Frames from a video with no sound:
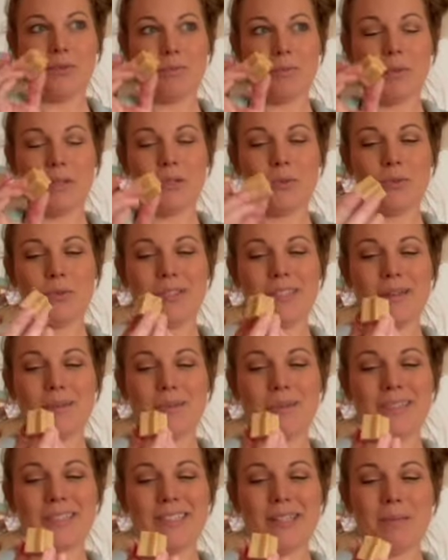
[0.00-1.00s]
this one
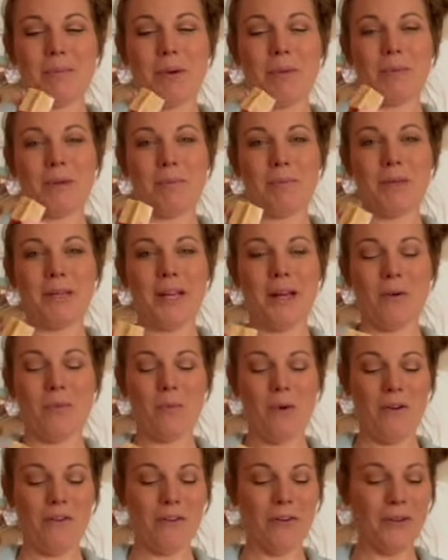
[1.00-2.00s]
sounds like pumpkin pecan
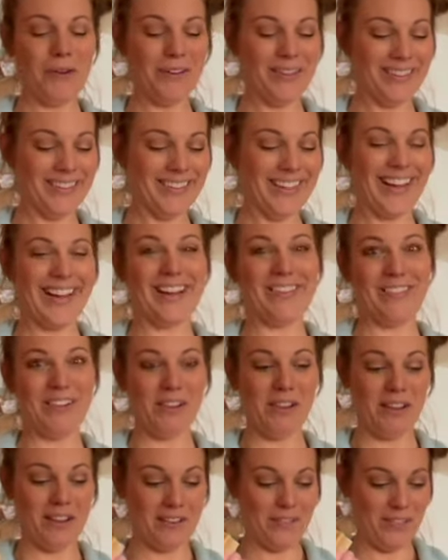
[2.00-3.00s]
waffle. I have a
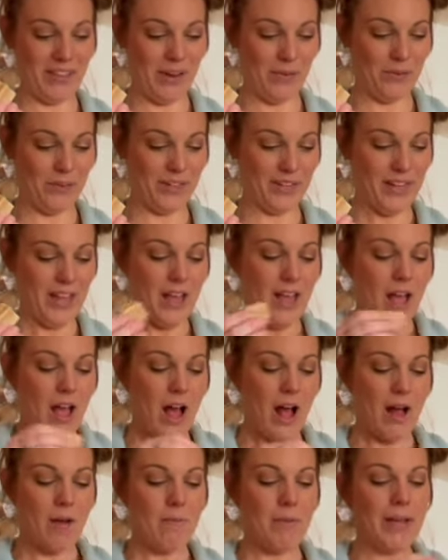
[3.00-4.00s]
lot of that one.
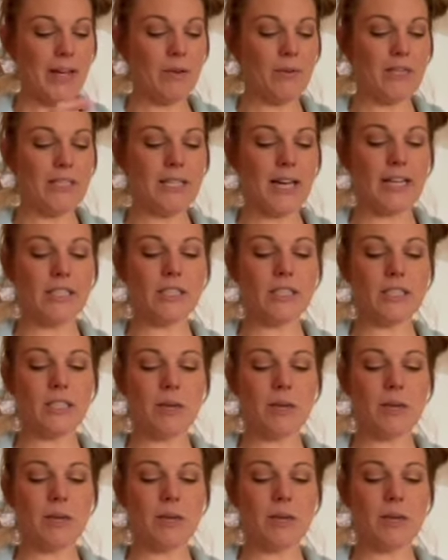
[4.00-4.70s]
But anyways, I just